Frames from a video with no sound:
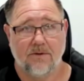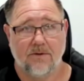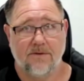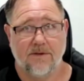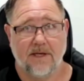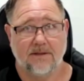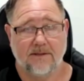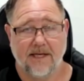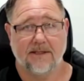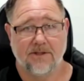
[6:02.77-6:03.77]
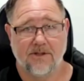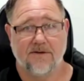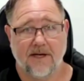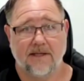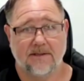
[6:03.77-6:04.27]
2000, yeah,
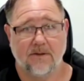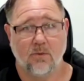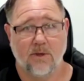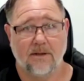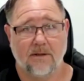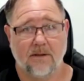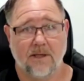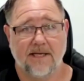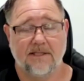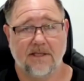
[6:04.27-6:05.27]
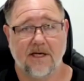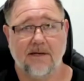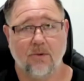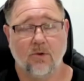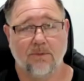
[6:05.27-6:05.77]
2000, when East
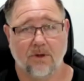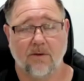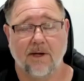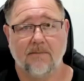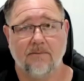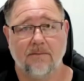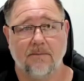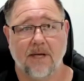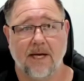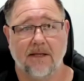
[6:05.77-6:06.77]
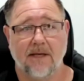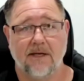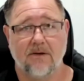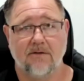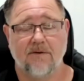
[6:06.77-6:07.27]
Timor blew up and
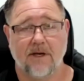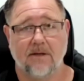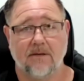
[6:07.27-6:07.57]
Interfet,